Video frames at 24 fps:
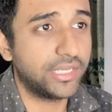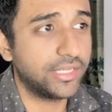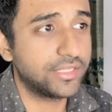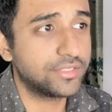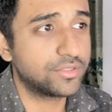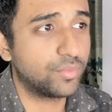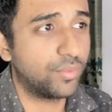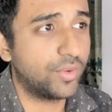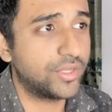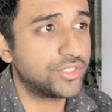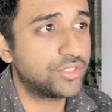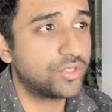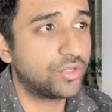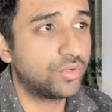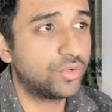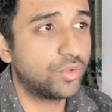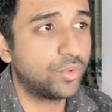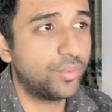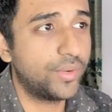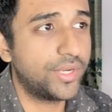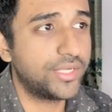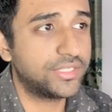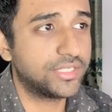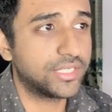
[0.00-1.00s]
is. Once you
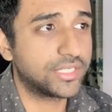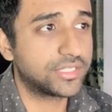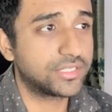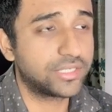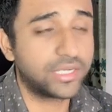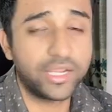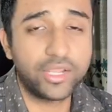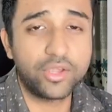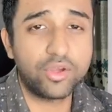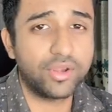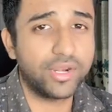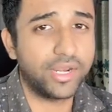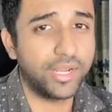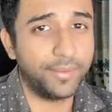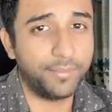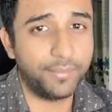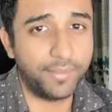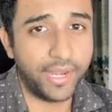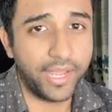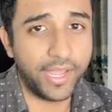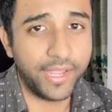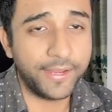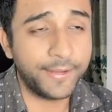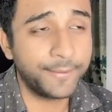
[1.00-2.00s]
do it, just click on
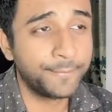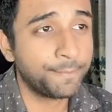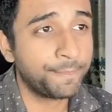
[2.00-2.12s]
apply,